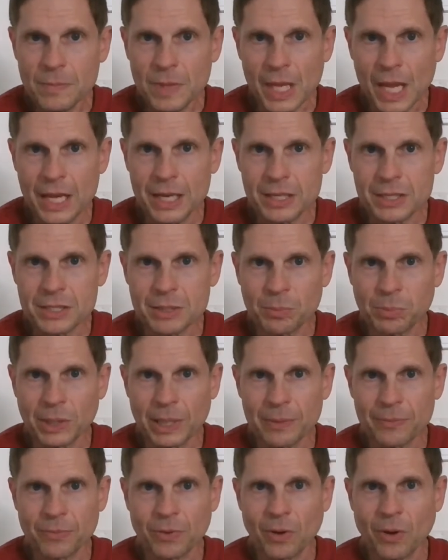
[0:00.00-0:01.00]
and is to
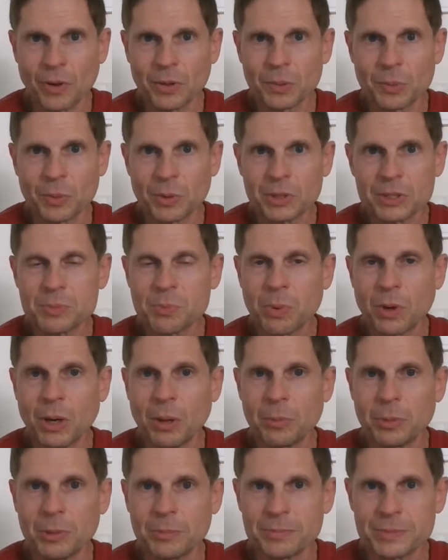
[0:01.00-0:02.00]
blame for all the world's
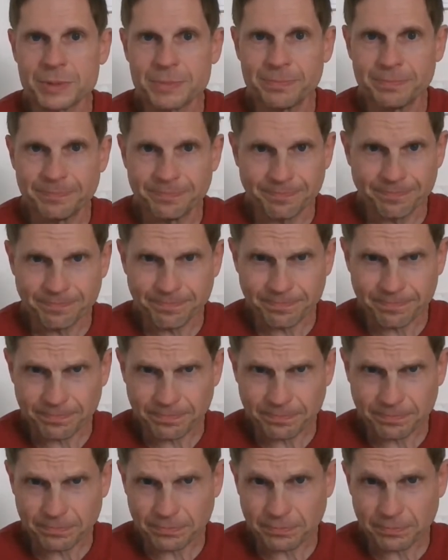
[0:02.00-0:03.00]
problems.
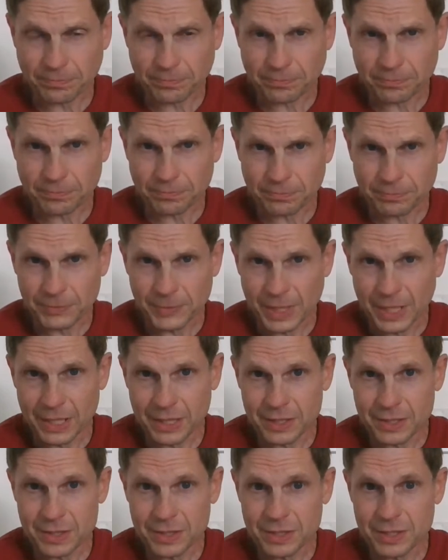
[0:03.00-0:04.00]
And
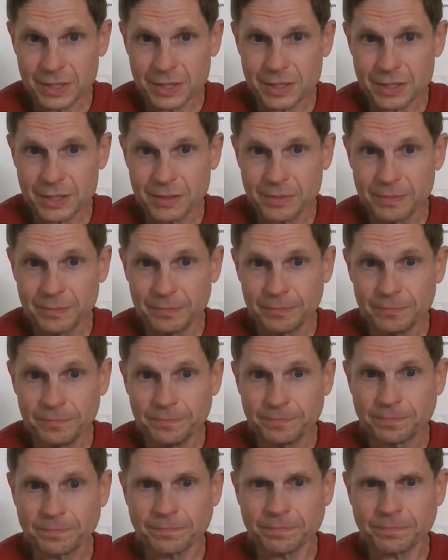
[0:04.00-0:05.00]
it's just
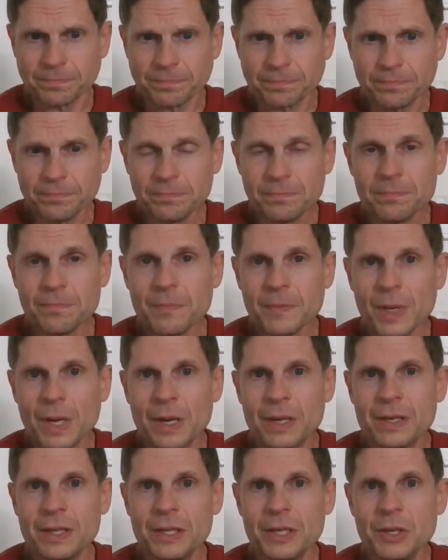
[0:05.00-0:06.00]

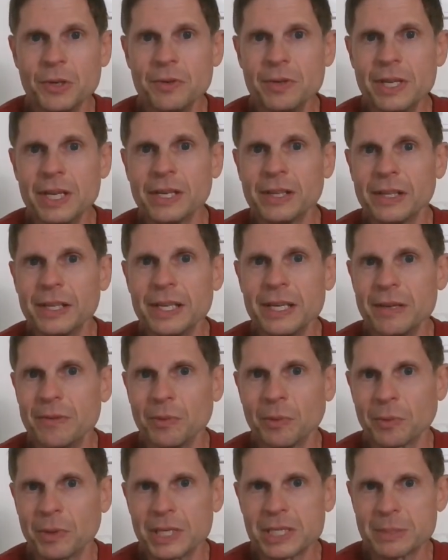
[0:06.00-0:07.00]
a uniquely
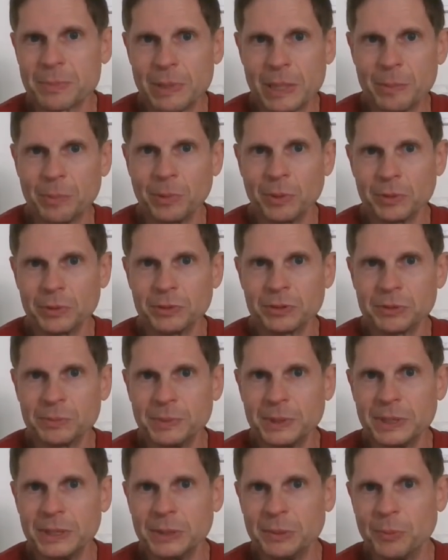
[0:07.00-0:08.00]
evil race of people who should
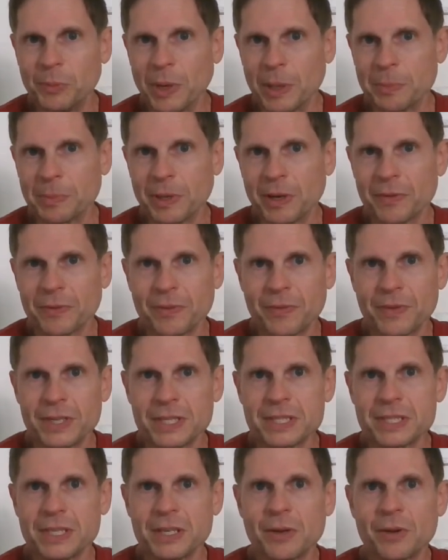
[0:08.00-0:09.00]
be wiped off the
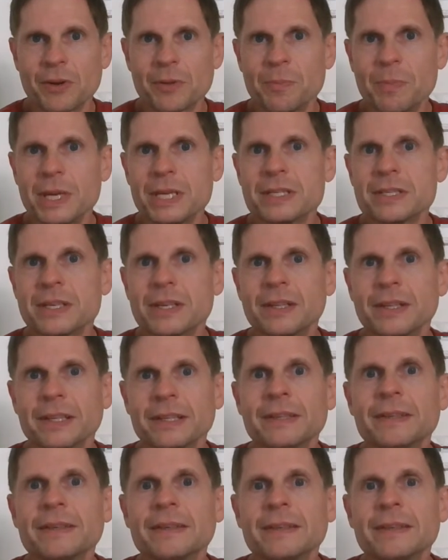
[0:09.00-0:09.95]
face of the earth, basically.